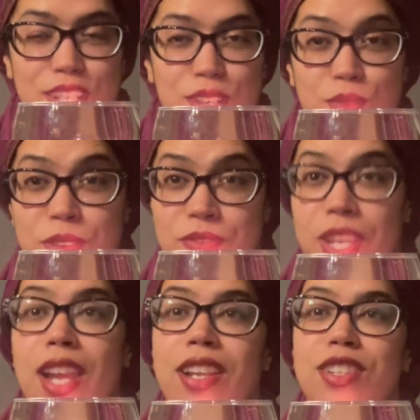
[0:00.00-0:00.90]

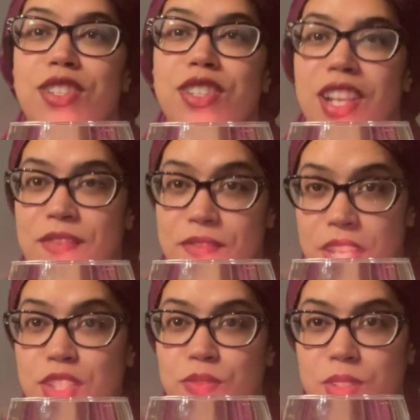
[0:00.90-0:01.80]
revenge and
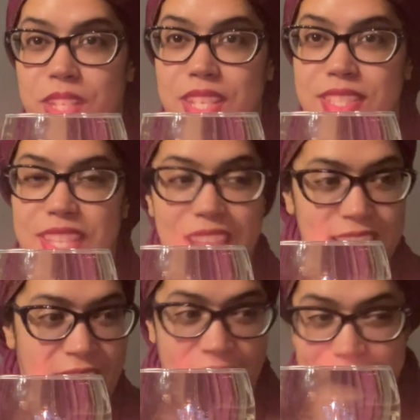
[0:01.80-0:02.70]
vengefulness,
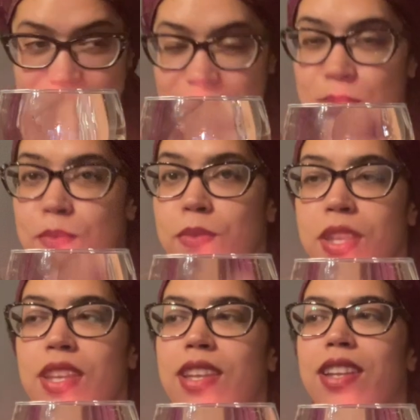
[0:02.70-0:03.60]
and I can
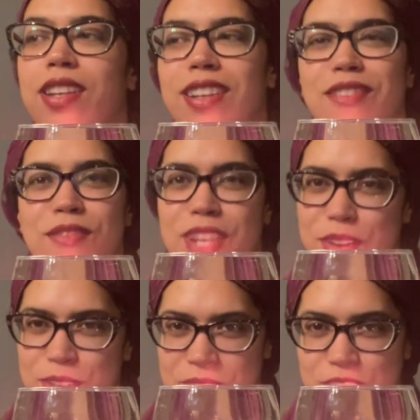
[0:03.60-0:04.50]
be
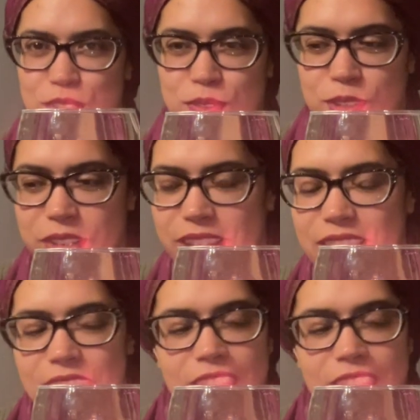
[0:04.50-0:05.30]
very vengeful, right?